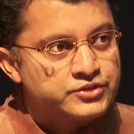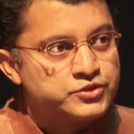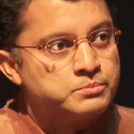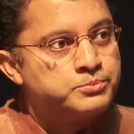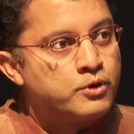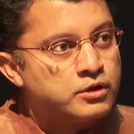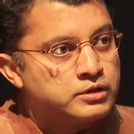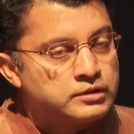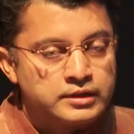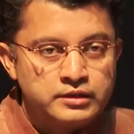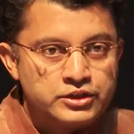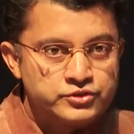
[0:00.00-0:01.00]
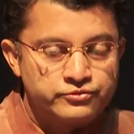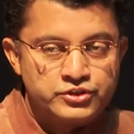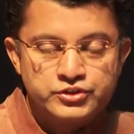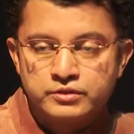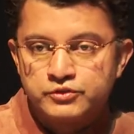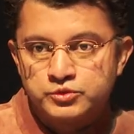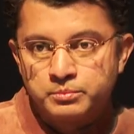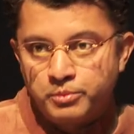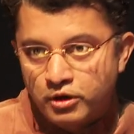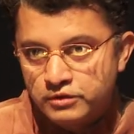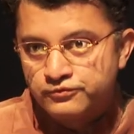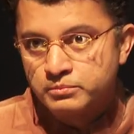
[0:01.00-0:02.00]
that's important, at least the reason it was
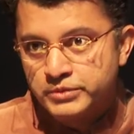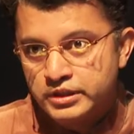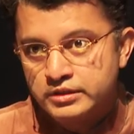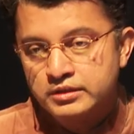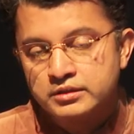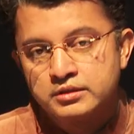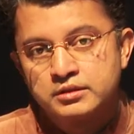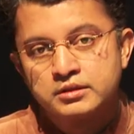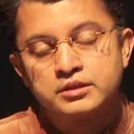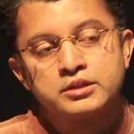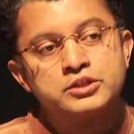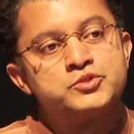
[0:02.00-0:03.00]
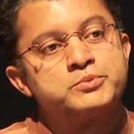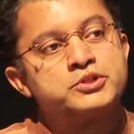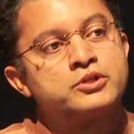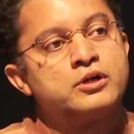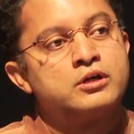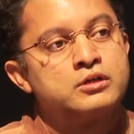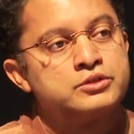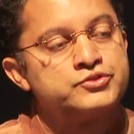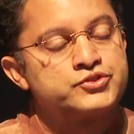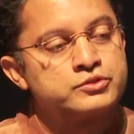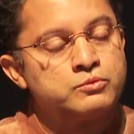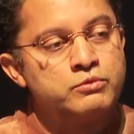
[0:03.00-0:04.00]
important for me, is
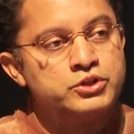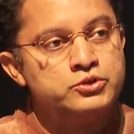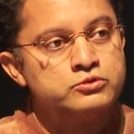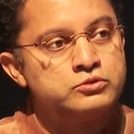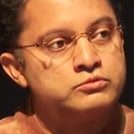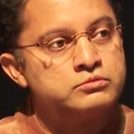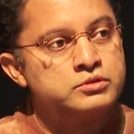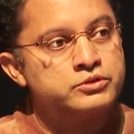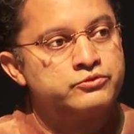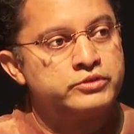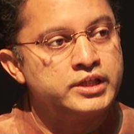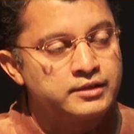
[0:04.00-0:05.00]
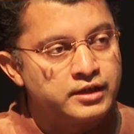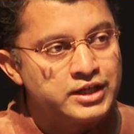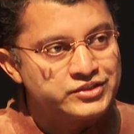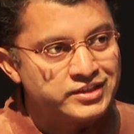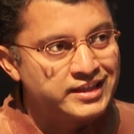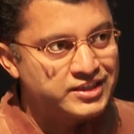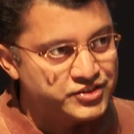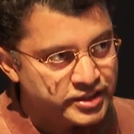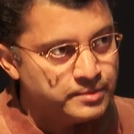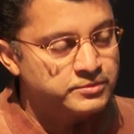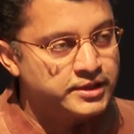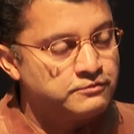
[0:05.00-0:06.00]
because when you realize and
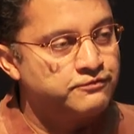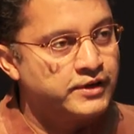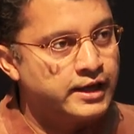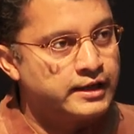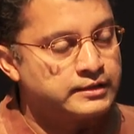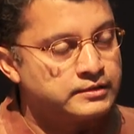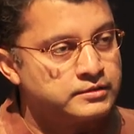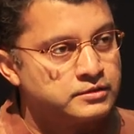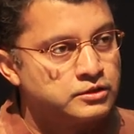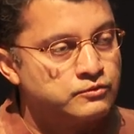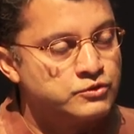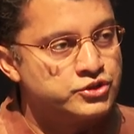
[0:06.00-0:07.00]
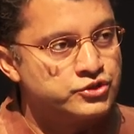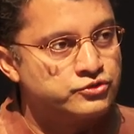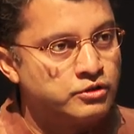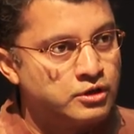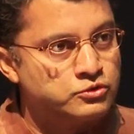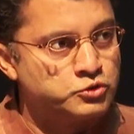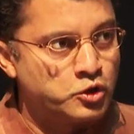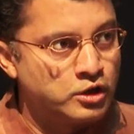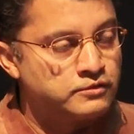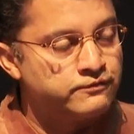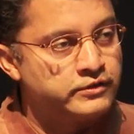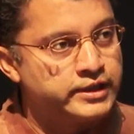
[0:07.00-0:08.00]
accept that fact, which is not to
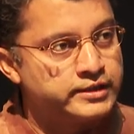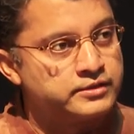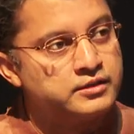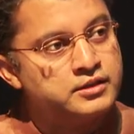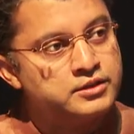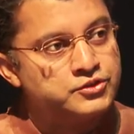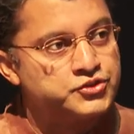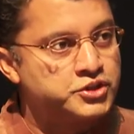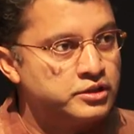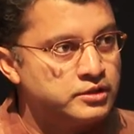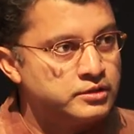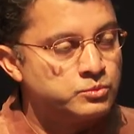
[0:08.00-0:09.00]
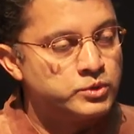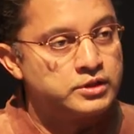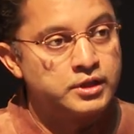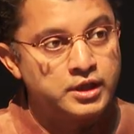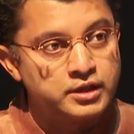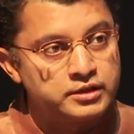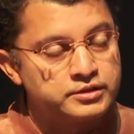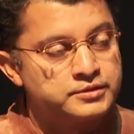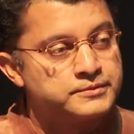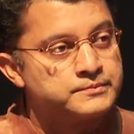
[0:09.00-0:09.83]
conflict skill with luck,